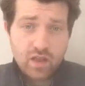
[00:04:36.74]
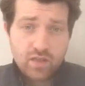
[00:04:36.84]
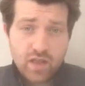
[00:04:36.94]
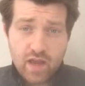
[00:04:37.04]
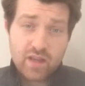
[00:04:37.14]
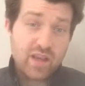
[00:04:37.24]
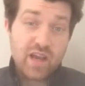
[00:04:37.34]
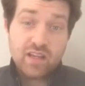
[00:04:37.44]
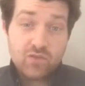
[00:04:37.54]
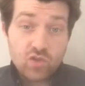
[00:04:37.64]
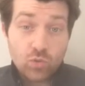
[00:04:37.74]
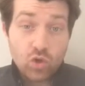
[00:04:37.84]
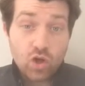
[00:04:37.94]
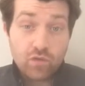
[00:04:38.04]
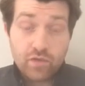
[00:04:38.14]
That again gives you more
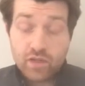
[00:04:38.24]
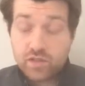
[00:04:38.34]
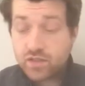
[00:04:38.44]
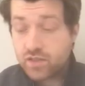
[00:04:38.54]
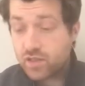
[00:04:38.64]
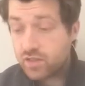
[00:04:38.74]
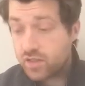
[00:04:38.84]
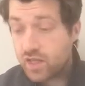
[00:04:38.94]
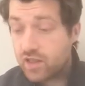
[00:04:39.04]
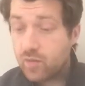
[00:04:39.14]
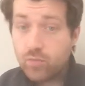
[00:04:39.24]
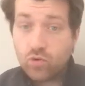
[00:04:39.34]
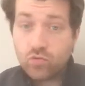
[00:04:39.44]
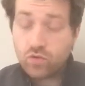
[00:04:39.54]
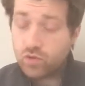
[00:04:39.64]
confidence to get that
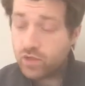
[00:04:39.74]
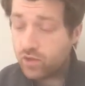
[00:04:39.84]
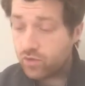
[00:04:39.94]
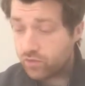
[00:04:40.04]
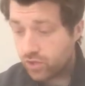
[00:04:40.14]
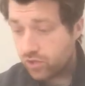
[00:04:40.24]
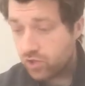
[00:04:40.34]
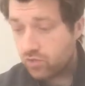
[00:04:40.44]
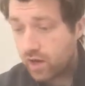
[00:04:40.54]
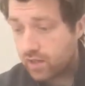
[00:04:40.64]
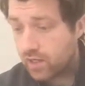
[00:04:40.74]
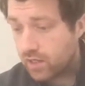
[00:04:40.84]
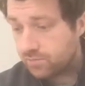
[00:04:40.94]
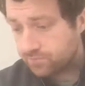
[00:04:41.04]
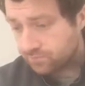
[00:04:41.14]
ball rolling on the correct
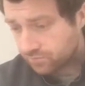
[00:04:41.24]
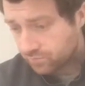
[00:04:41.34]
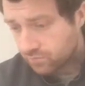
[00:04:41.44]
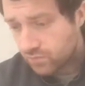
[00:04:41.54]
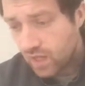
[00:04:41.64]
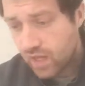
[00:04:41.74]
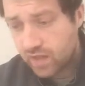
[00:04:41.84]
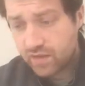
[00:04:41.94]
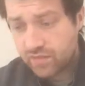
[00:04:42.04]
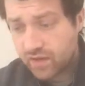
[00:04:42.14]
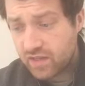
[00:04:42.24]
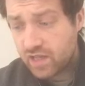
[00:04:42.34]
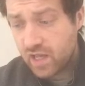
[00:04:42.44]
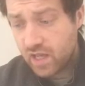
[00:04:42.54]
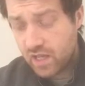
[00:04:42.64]
line. And then
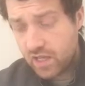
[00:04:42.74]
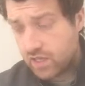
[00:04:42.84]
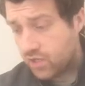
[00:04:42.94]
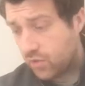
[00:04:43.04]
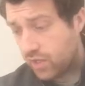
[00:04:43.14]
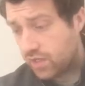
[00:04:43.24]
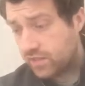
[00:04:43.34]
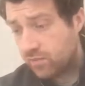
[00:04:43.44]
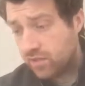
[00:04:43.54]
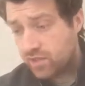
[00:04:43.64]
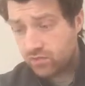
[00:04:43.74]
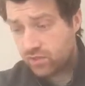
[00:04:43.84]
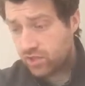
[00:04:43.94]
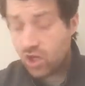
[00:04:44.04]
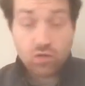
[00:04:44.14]
finally, similar to
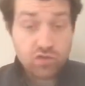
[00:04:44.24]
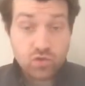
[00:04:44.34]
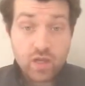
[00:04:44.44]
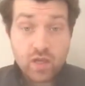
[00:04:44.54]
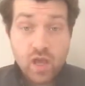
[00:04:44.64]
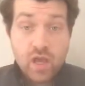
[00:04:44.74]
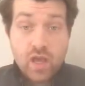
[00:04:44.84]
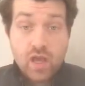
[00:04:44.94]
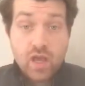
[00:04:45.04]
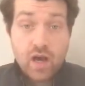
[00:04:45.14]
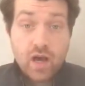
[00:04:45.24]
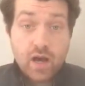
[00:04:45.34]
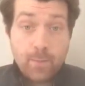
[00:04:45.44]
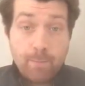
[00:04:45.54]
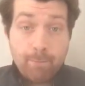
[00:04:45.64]
your golf swing,
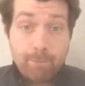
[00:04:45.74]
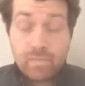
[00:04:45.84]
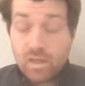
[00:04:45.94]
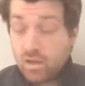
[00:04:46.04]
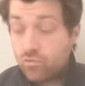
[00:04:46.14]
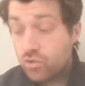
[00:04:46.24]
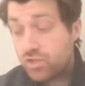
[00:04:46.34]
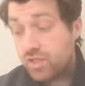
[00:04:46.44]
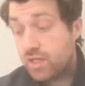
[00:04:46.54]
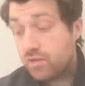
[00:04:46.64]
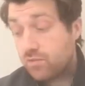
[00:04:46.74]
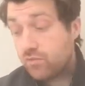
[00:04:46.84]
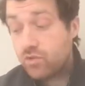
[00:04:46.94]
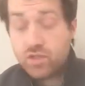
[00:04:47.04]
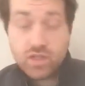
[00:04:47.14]

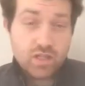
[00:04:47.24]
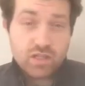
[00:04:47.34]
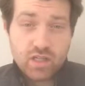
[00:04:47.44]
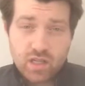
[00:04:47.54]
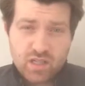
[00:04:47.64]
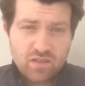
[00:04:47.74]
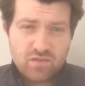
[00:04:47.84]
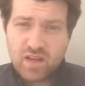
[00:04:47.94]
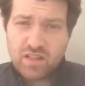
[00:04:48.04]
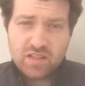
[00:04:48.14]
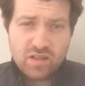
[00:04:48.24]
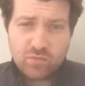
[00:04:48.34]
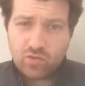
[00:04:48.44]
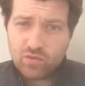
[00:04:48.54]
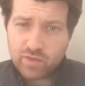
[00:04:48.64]
routine is a vitally
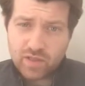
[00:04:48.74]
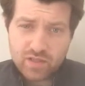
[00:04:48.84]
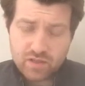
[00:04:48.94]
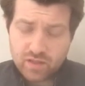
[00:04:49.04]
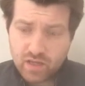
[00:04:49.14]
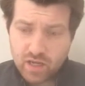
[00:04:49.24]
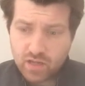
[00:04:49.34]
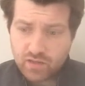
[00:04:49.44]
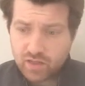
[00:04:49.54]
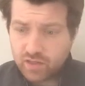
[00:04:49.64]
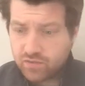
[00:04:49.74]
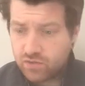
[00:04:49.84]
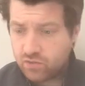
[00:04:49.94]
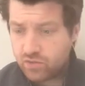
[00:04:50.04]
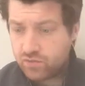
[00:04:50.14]
important piece, and I think if
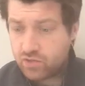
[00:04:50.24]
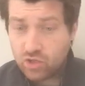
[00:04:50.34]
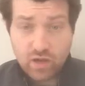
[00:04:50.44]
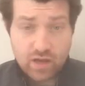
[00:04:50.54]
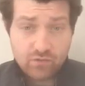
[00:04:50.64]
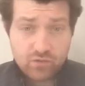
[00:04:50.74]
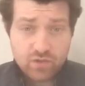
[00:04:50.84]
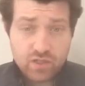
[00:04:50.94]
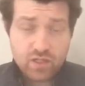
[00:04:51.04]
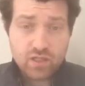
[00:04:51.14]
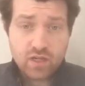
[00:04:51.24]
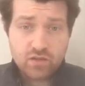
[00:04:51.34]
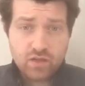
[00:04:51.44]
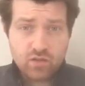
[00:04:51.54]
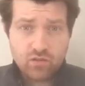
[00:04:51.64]
you don't have a routine, and I
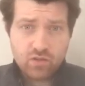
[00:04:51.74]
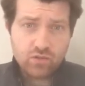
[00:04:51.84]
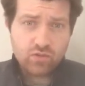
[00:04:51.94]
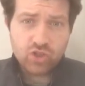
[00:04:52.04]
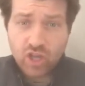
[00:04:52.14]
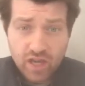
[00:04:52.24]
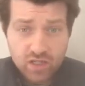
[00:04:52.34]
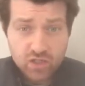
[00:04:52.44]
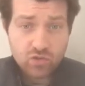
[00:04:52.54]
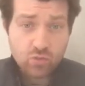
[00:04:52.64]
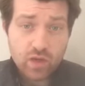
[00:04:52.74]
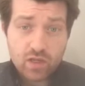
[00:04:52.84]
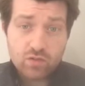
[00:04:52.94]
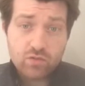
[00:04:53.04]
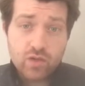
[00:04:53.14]
think, or you change the way
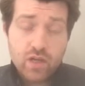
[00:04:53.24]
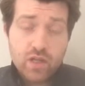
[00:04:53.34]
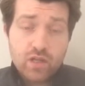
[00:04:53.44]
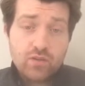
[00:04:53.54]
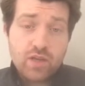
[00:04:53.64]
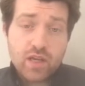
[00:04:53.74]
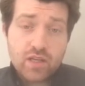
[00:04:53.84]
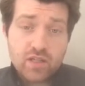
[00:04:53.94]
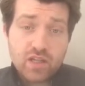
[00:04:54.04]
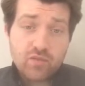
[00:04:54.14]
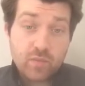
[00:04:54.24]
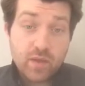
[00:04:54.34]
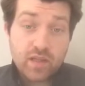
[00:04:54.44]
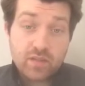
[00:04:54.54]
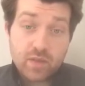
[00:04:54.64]
you get yourself
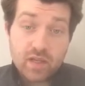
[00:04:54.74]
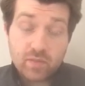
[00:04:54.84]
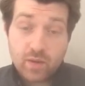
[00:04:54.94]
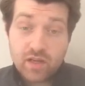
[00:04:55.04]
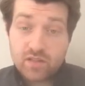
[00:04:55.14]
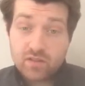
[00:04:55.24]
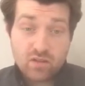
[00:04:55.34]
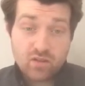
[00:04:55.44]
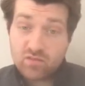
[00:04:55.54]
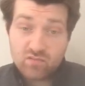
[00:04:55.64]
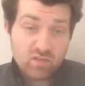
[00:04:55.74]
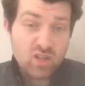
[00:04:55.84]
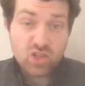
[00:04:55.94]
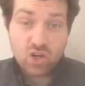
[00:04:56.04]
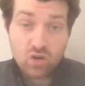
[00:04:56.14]
prepared to make a putt on
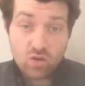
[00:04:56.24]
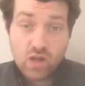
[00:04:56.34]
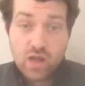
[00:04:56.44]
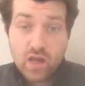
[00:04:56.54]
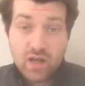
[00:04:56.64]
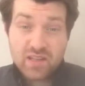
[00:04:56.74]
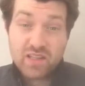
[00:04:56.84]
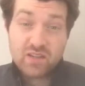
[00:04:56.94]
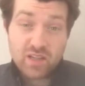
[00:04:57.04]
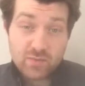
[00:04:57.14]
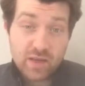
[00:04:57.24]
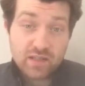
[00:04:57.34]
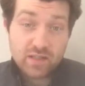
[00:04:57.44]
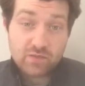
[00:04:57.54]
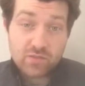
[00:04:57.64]
each hole, I think you'll expect
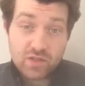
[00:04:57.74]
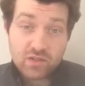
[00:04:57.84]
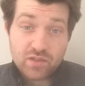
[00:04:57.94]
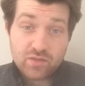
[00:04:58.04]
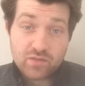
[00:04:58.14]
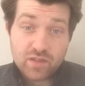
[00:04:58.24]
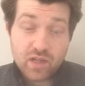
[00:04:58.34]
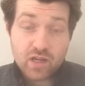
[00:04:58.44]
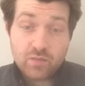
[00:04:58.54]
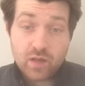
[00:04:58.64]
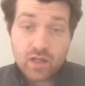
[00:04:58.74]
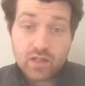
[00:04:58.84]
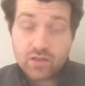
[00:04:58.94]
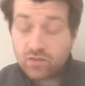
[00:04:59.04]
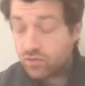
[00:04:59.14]
different results every time, and
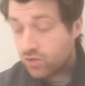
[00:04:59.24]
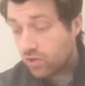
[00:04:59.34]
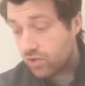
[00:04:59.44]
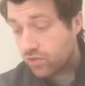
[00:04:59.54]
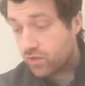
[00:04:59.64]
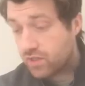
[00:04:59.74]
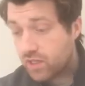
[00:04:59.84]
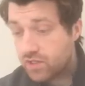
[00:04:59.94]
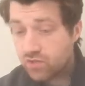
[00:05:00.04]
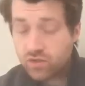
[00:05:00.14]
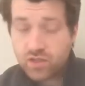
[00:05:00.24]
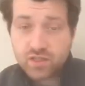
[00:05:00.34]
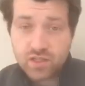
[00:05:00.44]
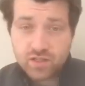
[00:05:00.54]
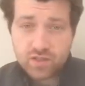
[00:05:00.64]
you're not creating any sort of
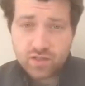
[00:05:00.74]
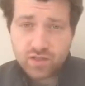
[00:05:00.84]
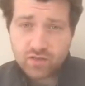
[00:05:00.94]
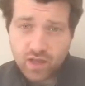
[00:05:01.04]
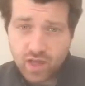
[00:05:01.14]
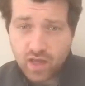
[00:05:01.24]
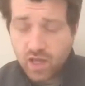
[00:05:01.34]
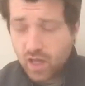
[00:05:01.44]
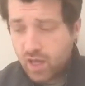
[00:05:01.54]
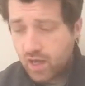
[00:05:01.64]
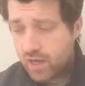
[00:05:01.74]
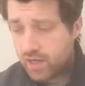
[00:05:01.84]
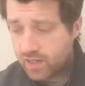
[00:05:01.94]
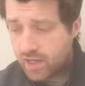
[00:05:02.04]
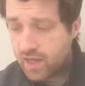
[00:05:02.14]
consistency there. And
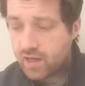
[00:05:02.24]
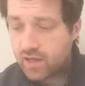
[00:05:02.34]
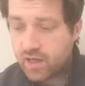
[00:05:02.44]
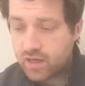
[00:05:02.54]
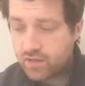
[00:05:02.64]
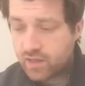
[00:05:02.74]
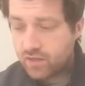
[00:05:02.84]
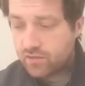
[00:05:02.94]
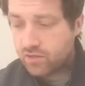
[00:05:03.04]
again, I think if